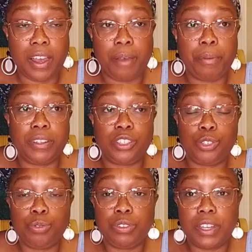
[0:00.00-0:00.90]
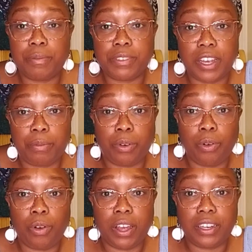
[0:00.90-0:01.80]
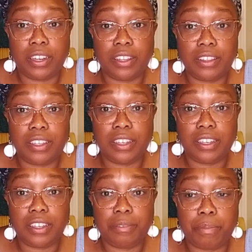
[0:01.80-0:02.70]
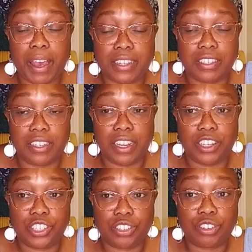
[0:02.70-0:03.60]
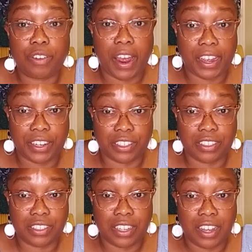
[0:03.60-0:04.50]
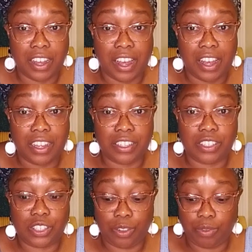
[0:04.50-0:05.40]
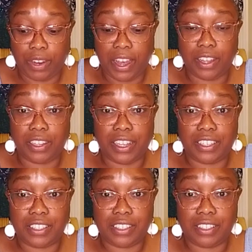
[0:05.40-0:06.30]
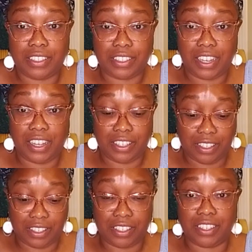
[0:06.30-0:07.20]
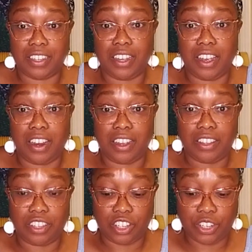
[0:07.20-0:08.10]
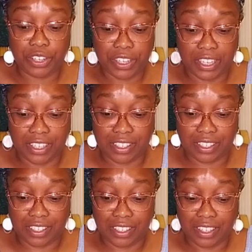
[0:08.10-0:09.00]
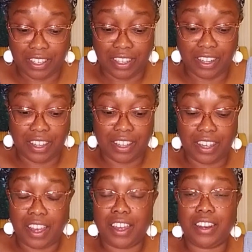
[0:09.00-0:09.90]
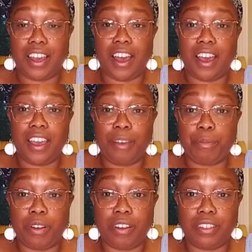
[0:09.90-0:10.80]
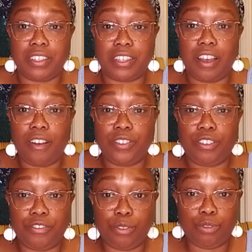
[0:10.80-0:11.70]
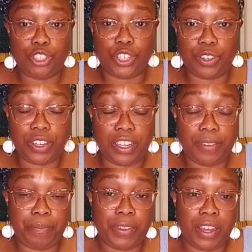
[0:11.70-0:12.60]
But 2 thumbs up on the Back to Nature crackers. So now let's taste the cookies. Again, I am on this healthy food journey,